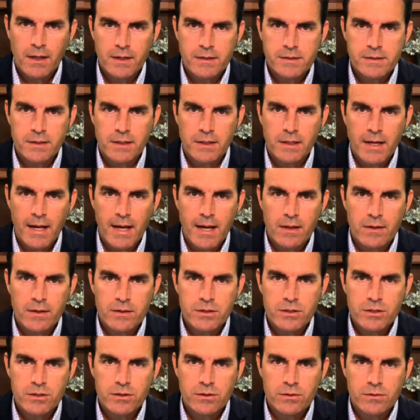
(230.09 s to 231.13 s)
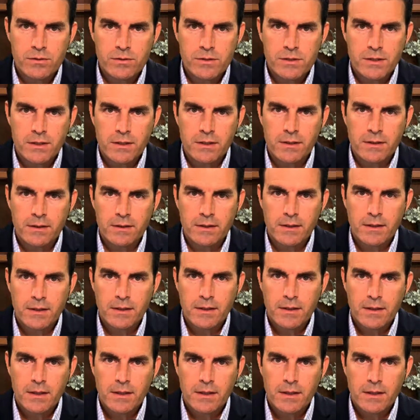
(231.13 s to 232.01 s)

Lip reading: It's an analogy using